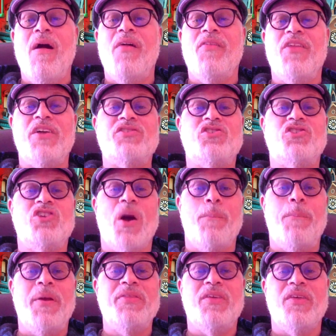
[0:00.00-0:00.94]
Let's
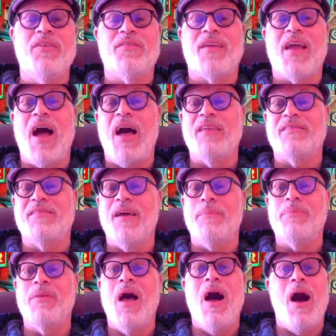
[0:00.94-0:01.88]
jump into this
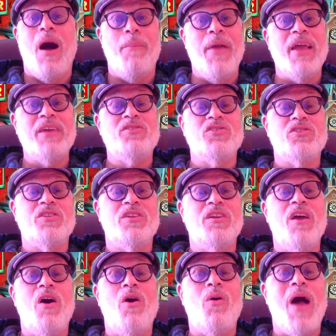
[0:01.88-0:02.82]
concept. I'm anxious to
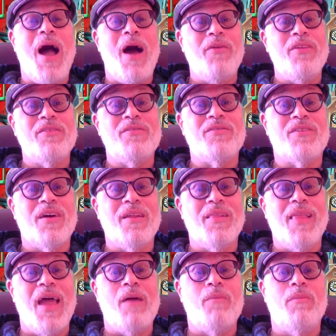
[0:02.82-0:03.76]
know how this is going to
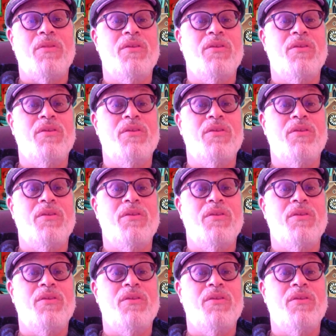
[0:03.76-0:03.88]
land with